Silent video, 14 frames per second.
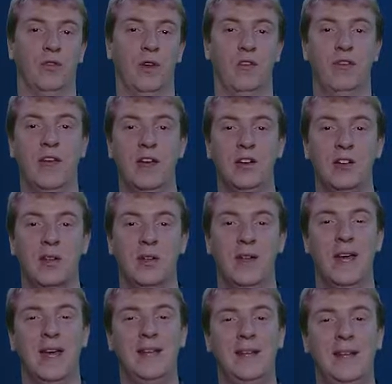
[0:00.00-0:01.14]
aviation,
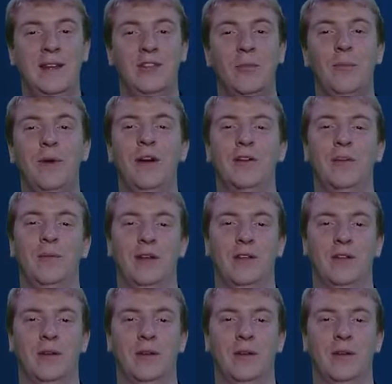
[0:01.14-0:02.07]
they disappeared a bit,